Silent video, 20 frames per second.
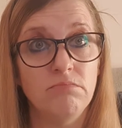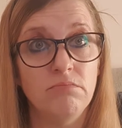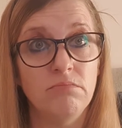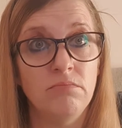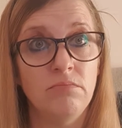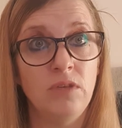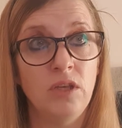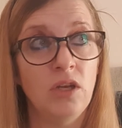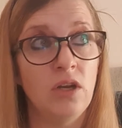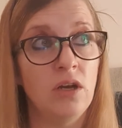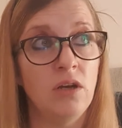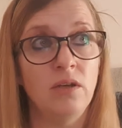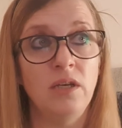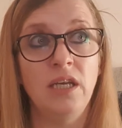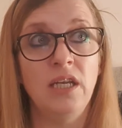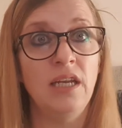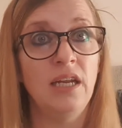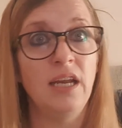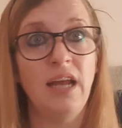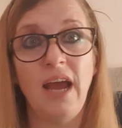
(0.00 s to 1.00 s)
You know,
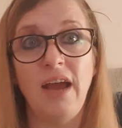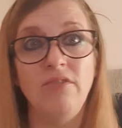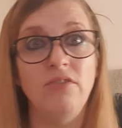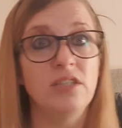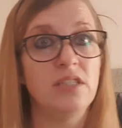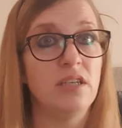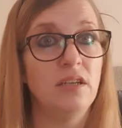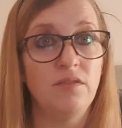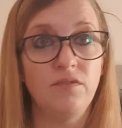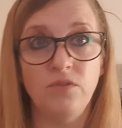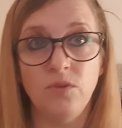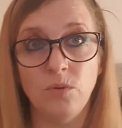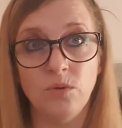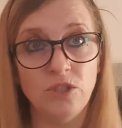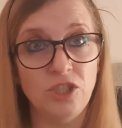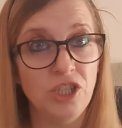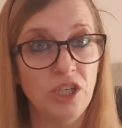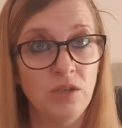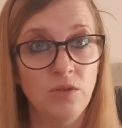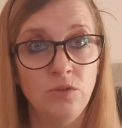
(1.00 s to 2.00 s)
he'd inherited 4
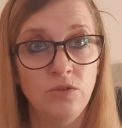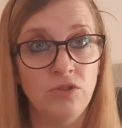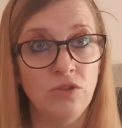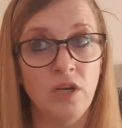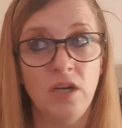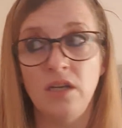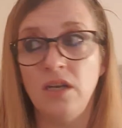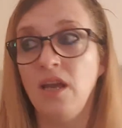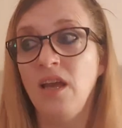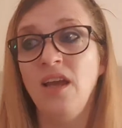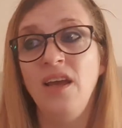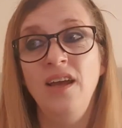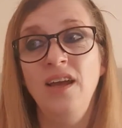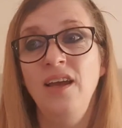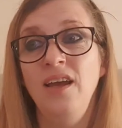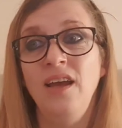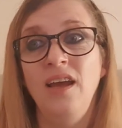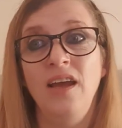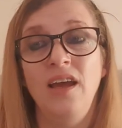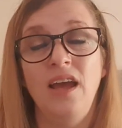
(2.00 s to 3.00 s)
children.
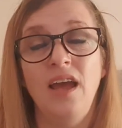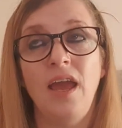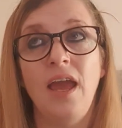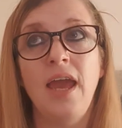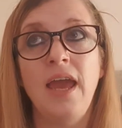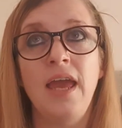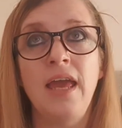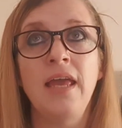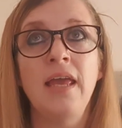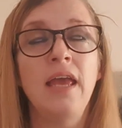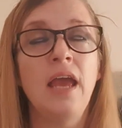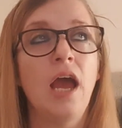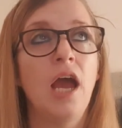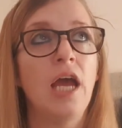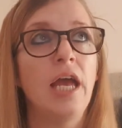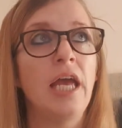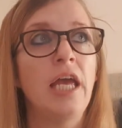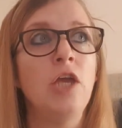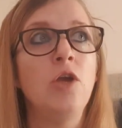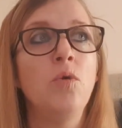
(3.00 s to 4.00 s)
He
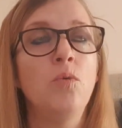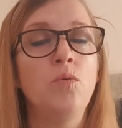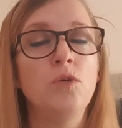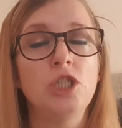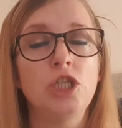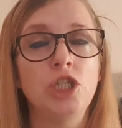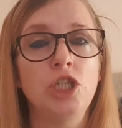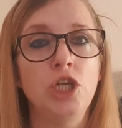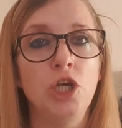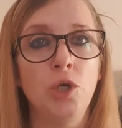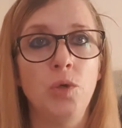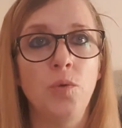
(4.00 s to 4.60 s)
always knew